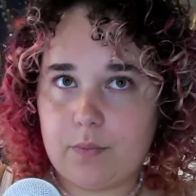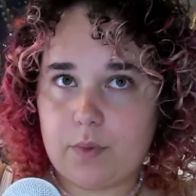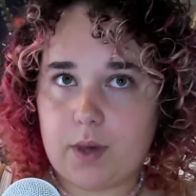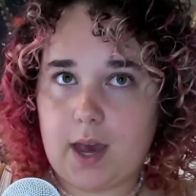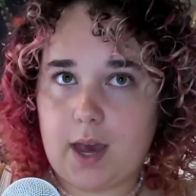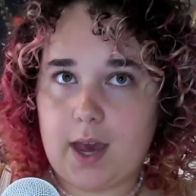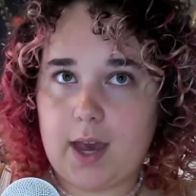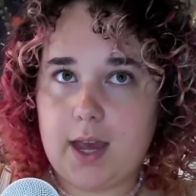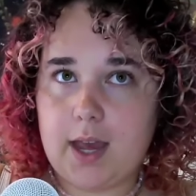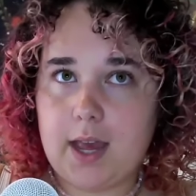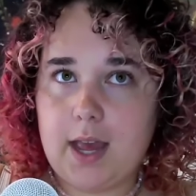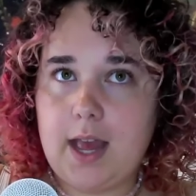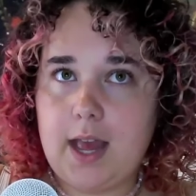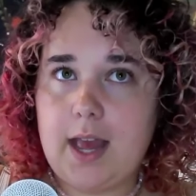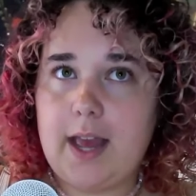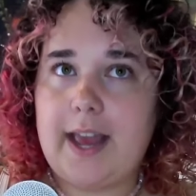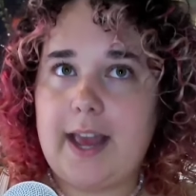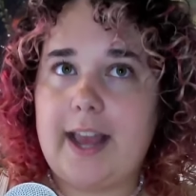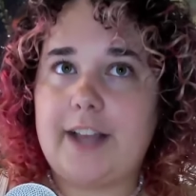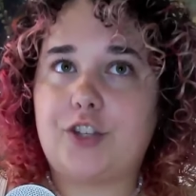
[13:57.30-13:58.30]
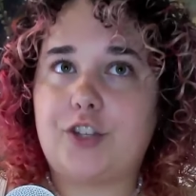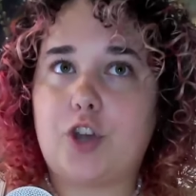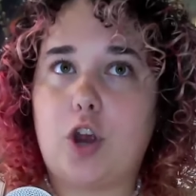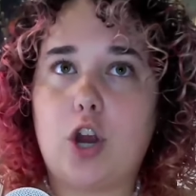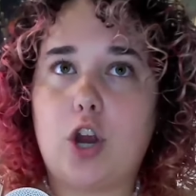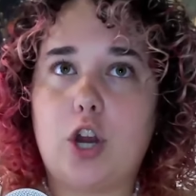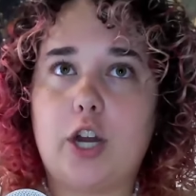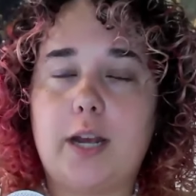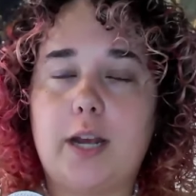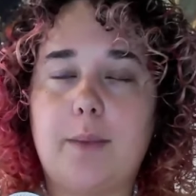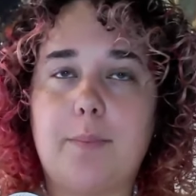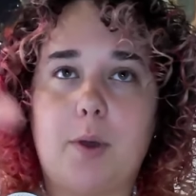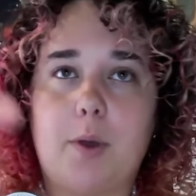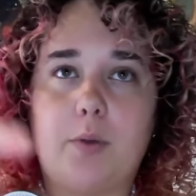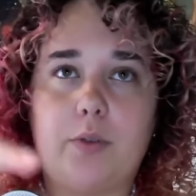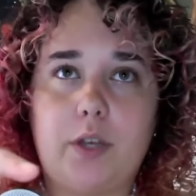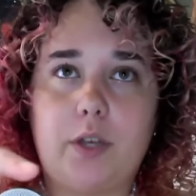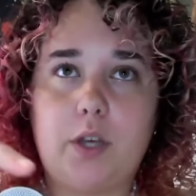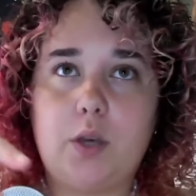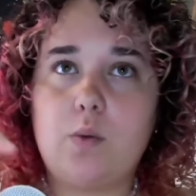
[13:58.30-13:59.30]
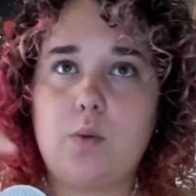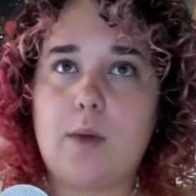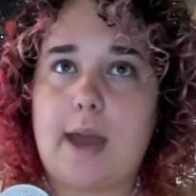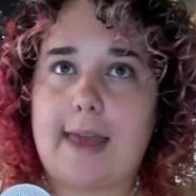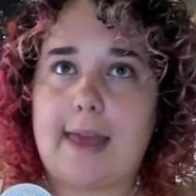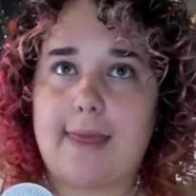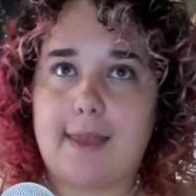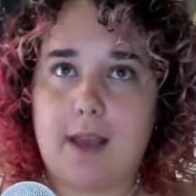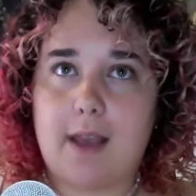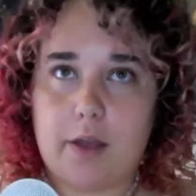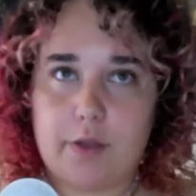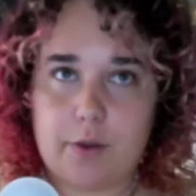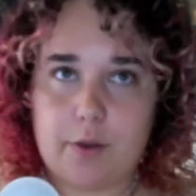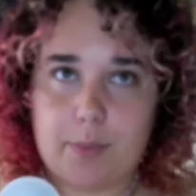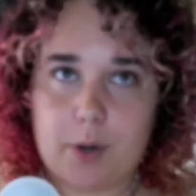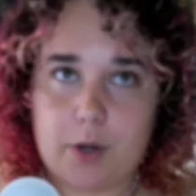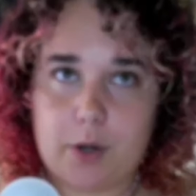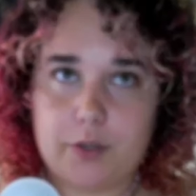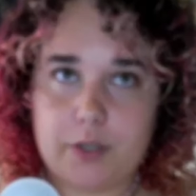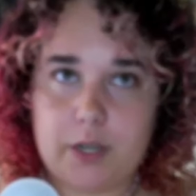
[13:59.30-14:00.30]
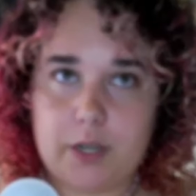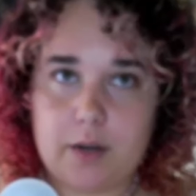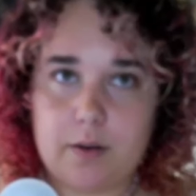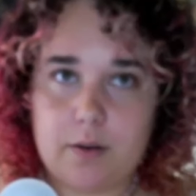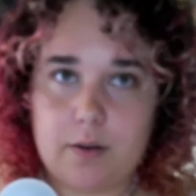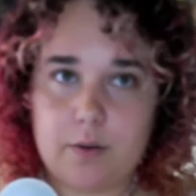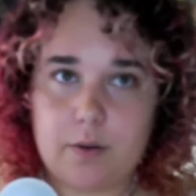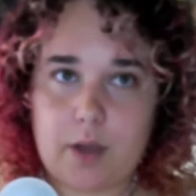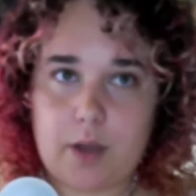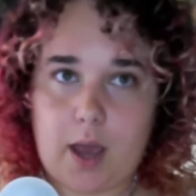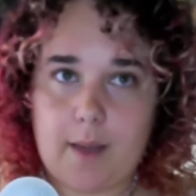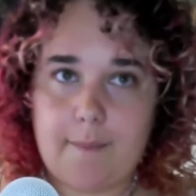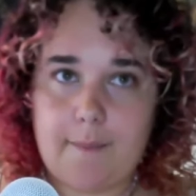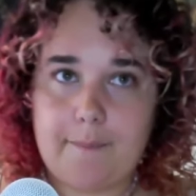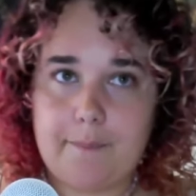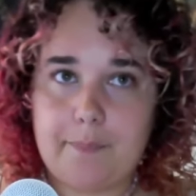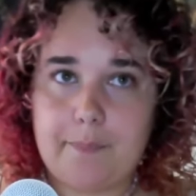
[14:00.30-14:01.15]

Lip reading: okay? It's hurting both you and the other person, okay?